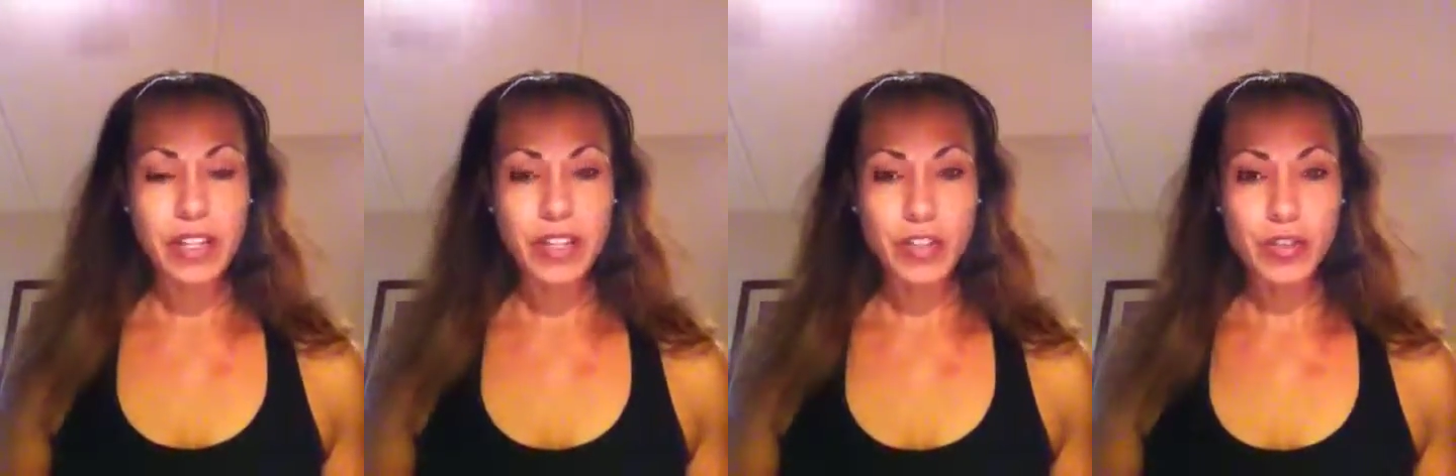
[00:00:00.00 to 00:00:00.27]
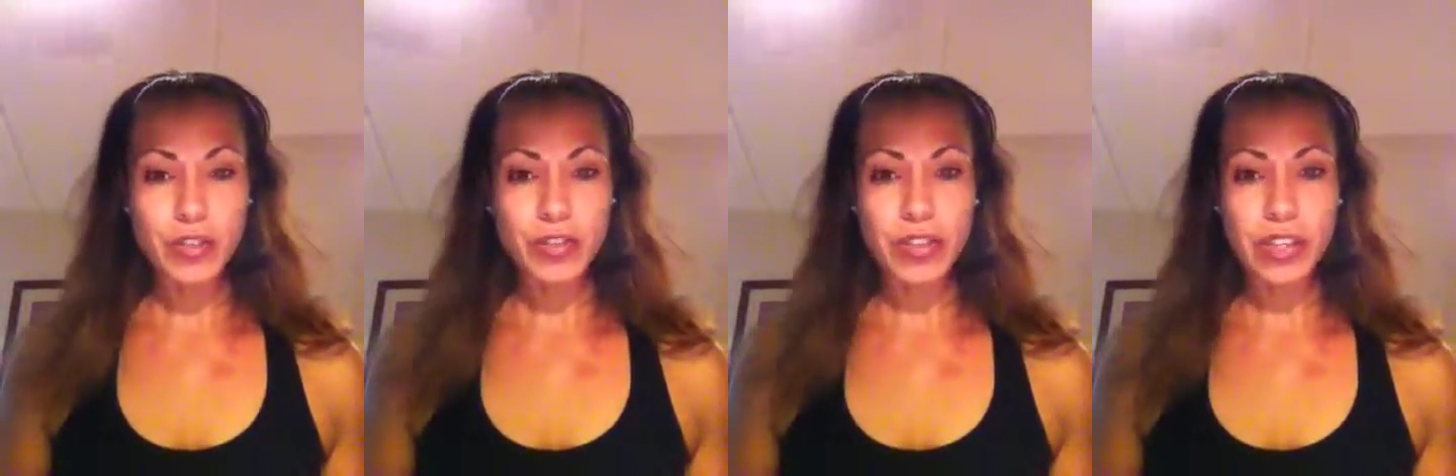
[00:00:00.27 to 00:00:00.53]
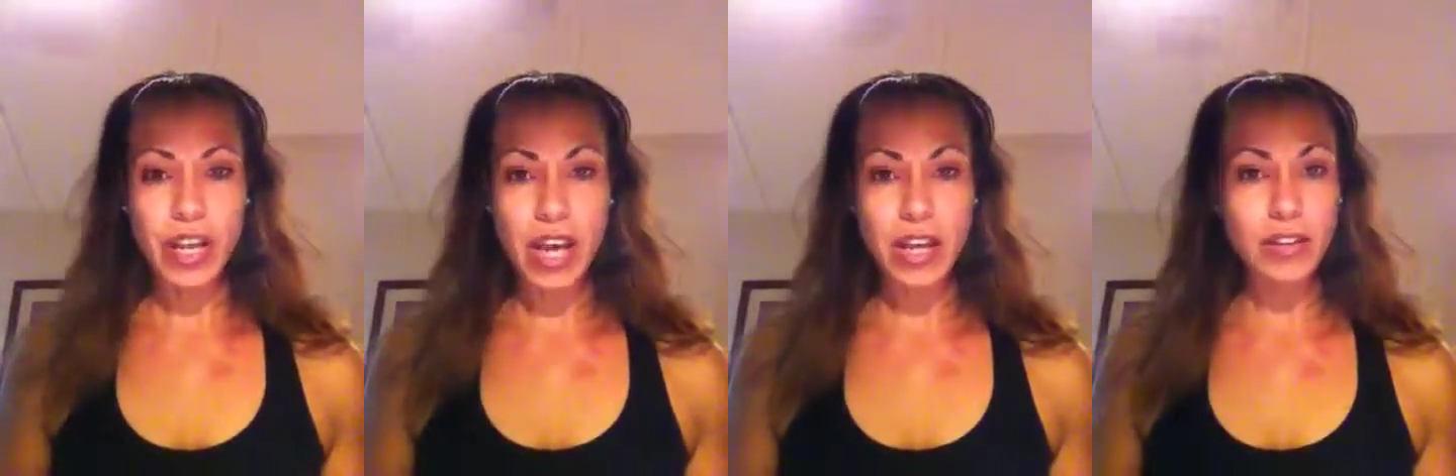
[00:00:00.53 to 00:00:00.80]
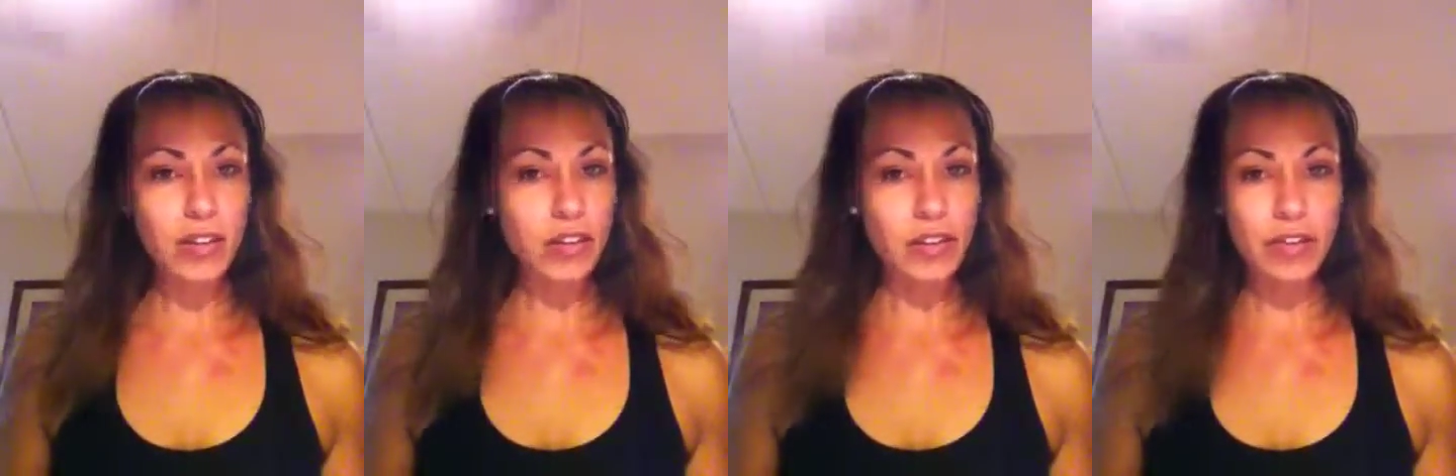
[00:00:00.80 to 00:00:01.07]
Children are
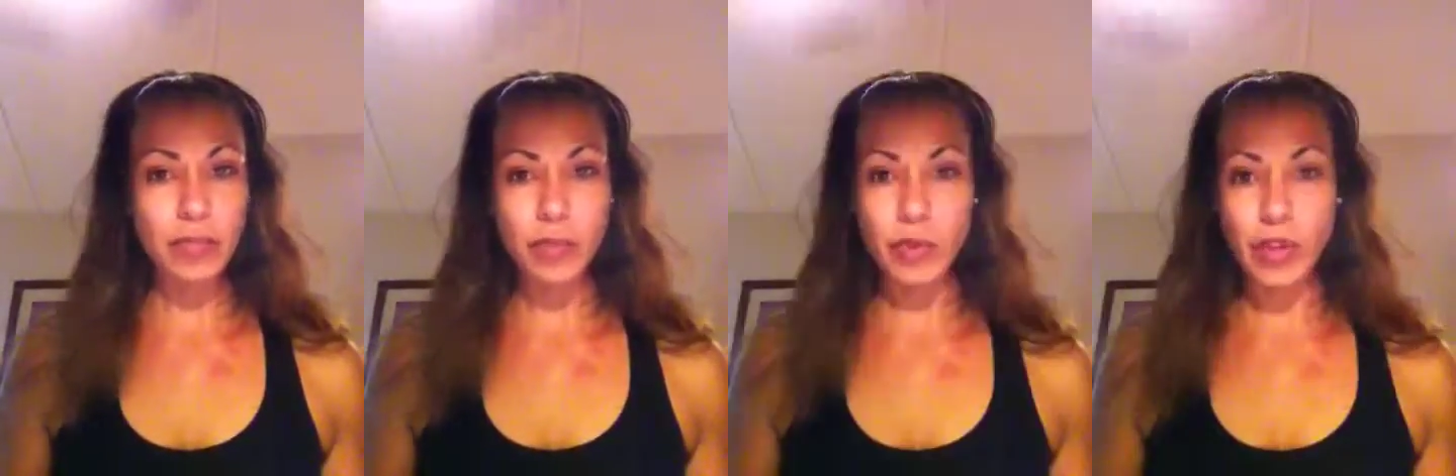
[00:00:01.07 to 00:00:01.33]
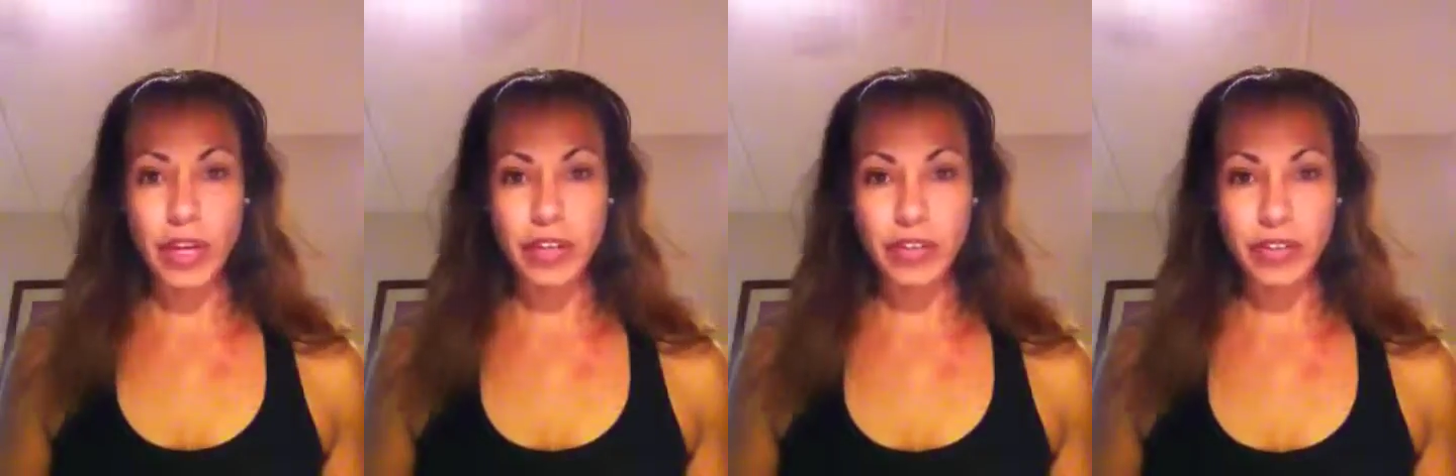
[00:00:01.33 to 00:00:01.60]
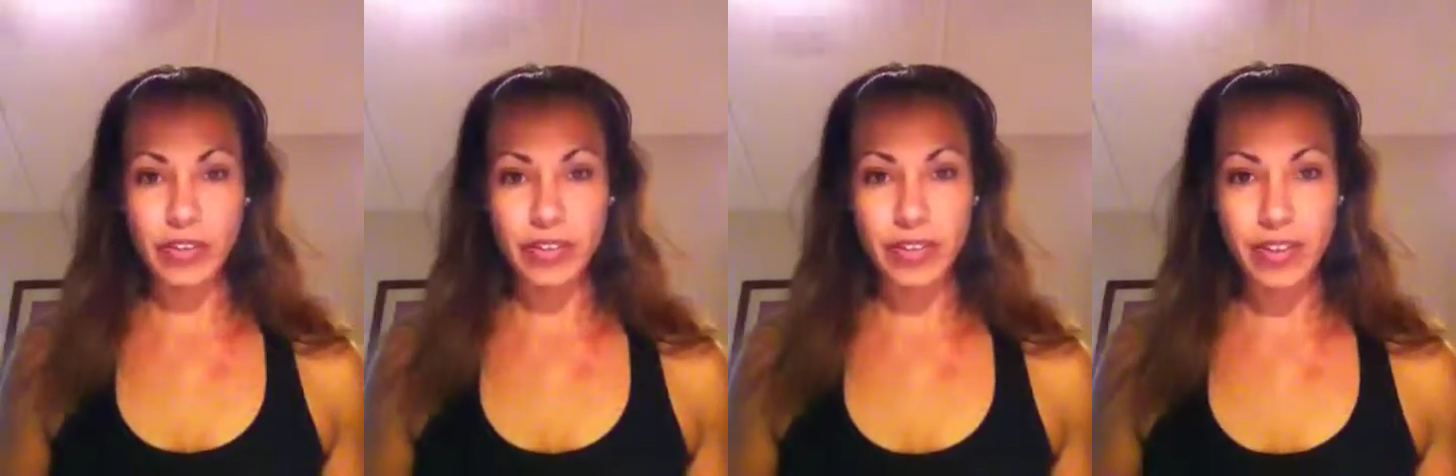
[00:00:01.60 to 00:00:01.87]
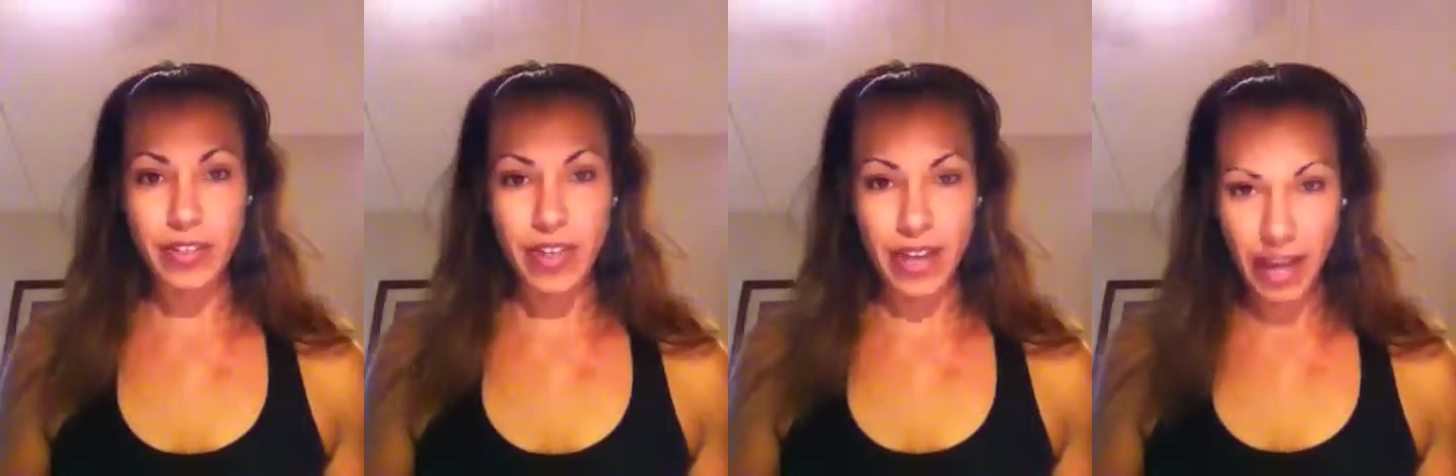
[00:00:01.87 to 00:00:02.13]
not small adults,
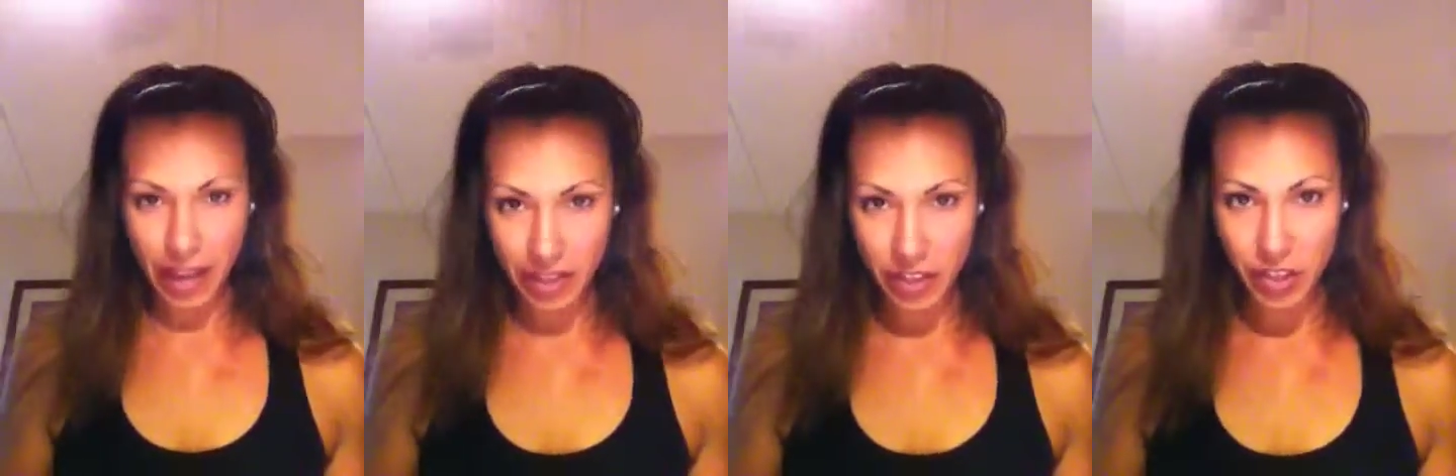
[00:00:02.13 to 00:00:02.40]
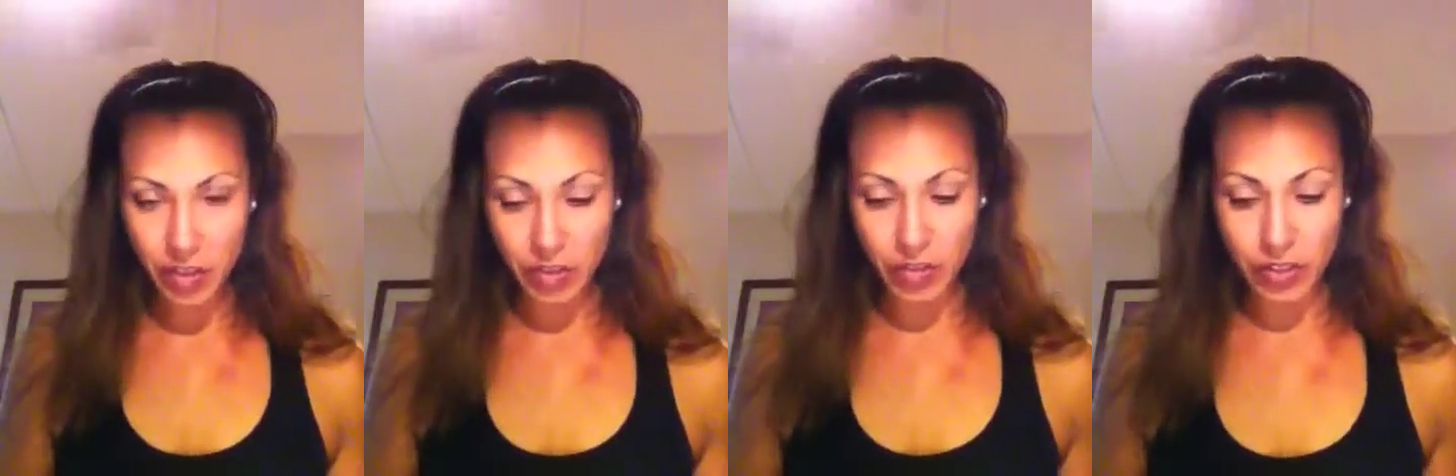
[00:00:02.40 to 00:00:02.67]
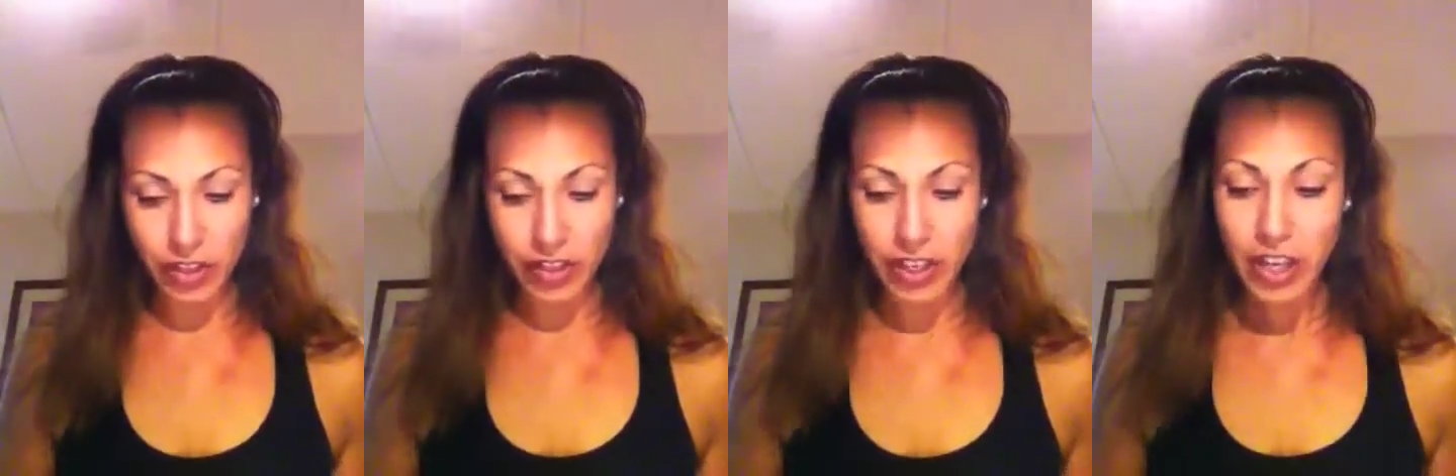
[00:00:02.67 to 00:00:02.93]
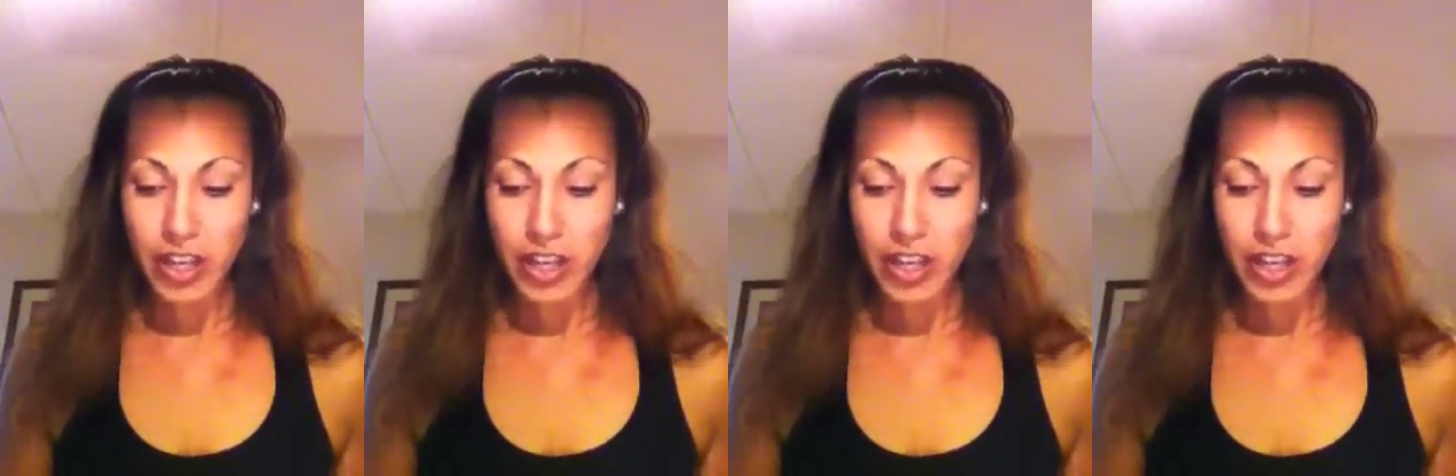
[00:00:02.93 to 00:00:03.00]
they are children.